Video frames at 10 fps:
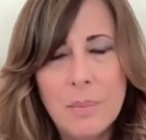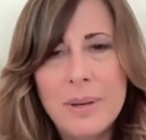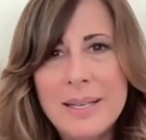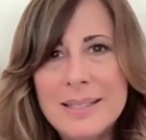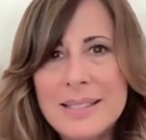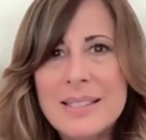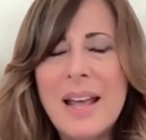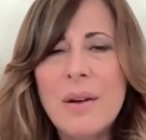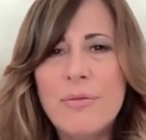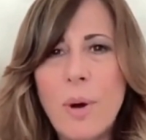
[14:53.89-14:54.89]
But
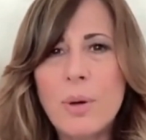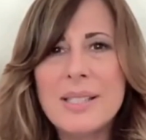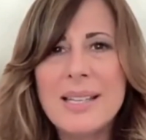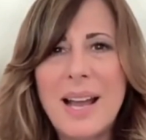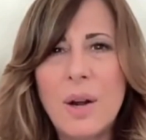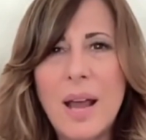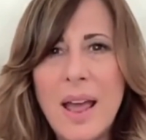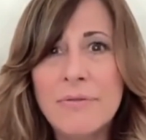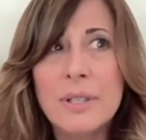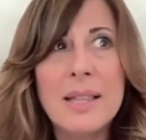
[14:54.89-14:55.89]
instead of focusing on
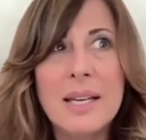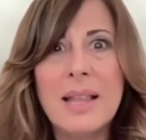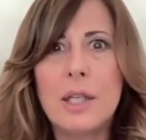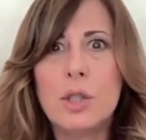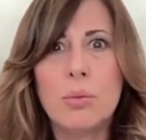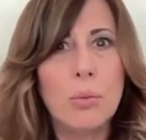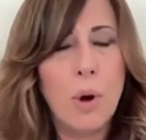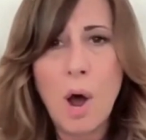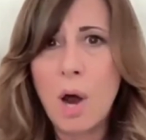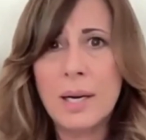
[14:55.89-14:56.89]
everything that is
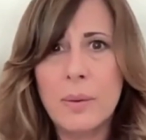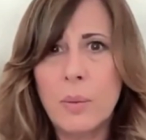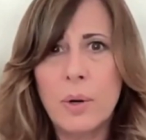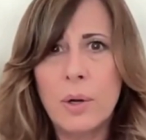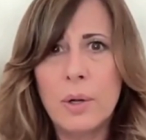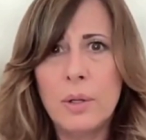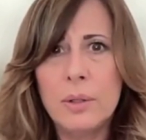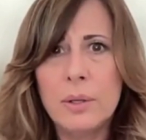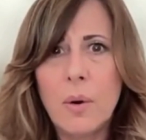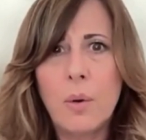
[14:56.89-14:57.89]
wrong in the
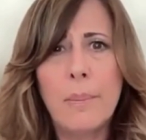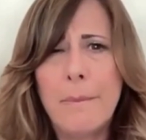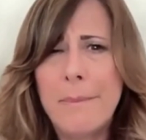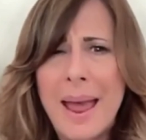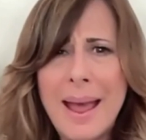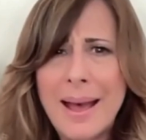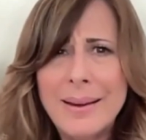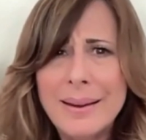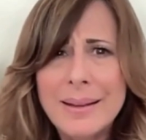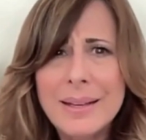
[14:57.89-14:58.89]
world or
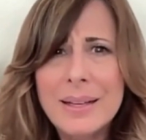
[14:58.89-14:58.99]
bad,